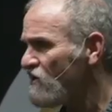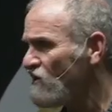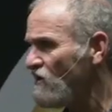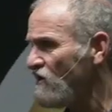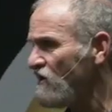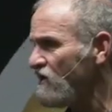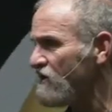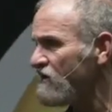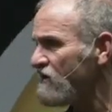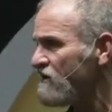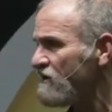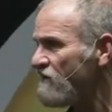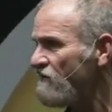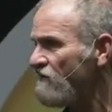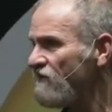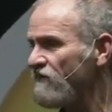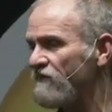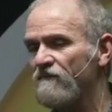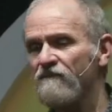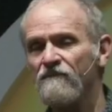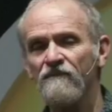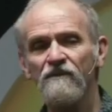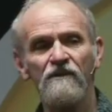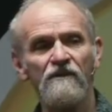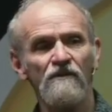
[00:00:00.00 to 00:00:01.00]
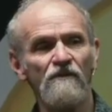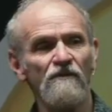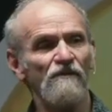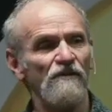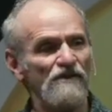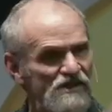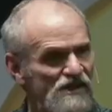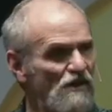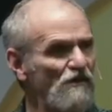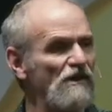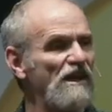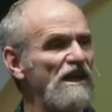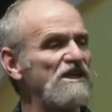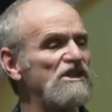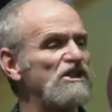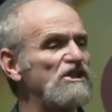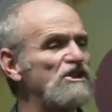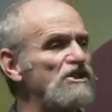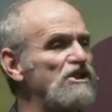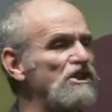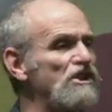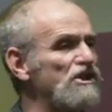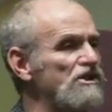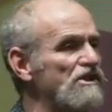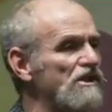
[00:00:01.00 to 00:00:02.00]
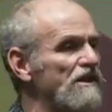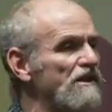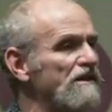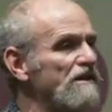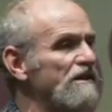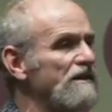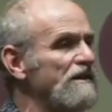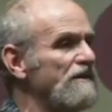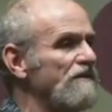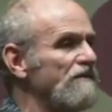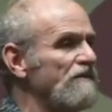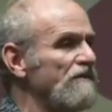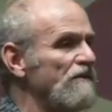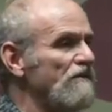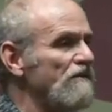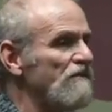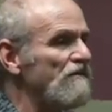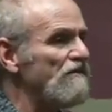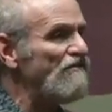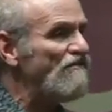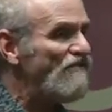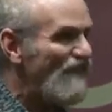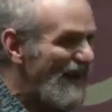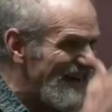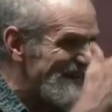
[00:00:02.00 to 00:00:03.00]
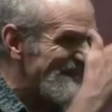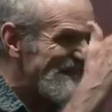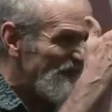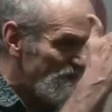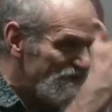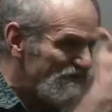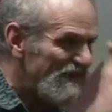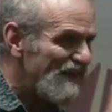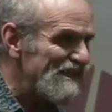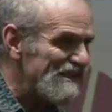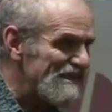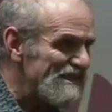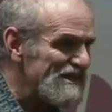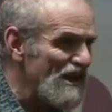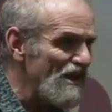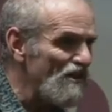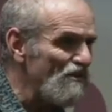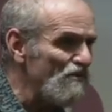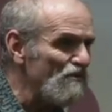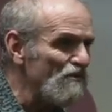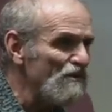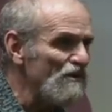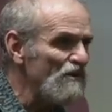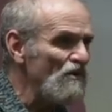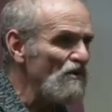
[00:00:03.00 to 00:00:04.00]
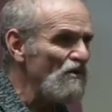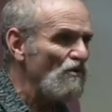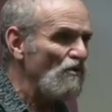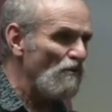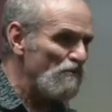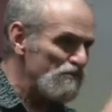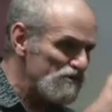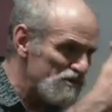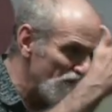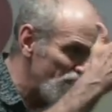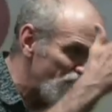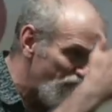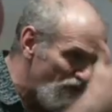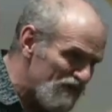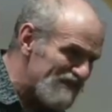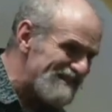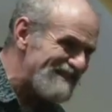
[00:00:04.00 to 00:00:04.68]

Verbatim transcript: car as was the Jesus car. You were